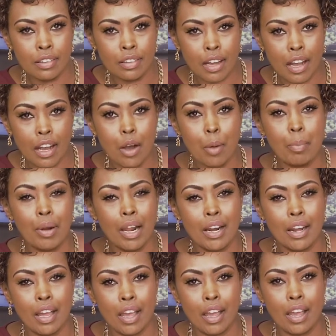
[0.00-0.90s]
I got
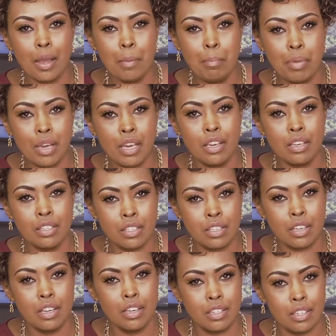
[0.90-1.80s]
plan A, B,
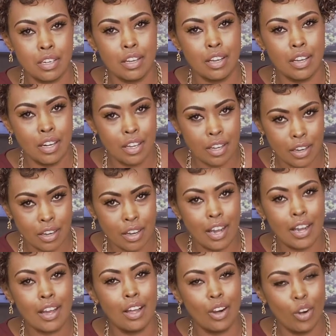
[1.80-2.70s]
C, D, and E.
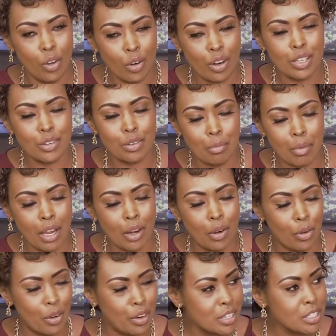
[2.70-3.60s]
I got lawyers for my
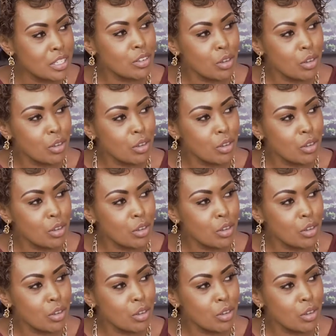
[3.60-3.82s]
lawyers.